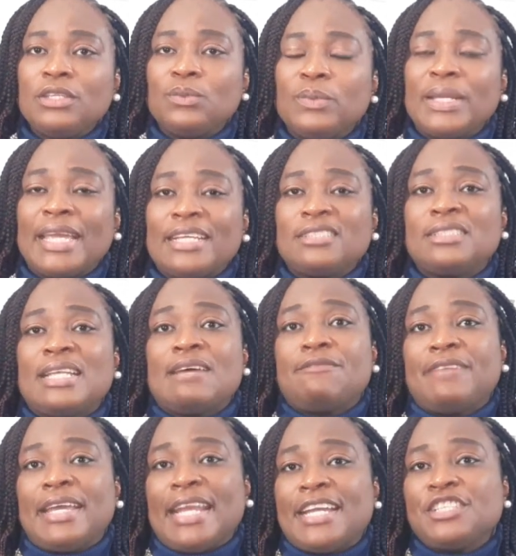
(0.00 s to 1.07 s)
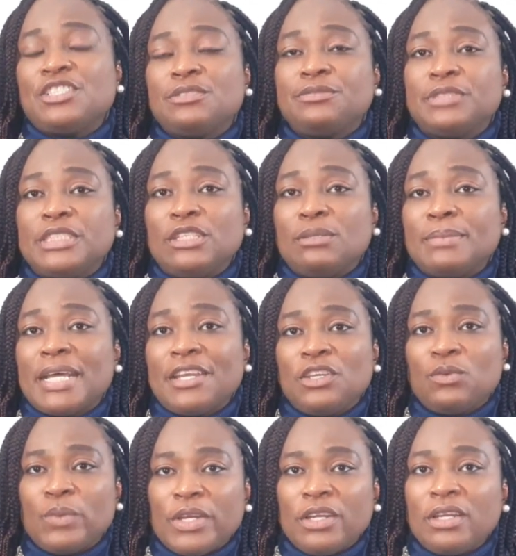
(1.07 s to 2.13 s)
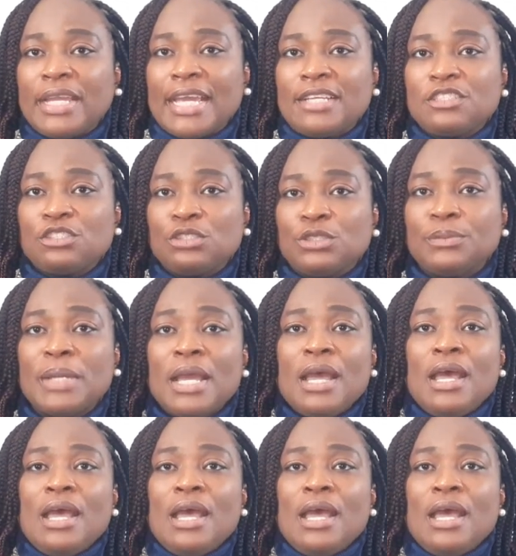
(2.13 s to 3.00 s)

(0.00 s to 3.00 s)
you will get to that financial freedom that you want to get to.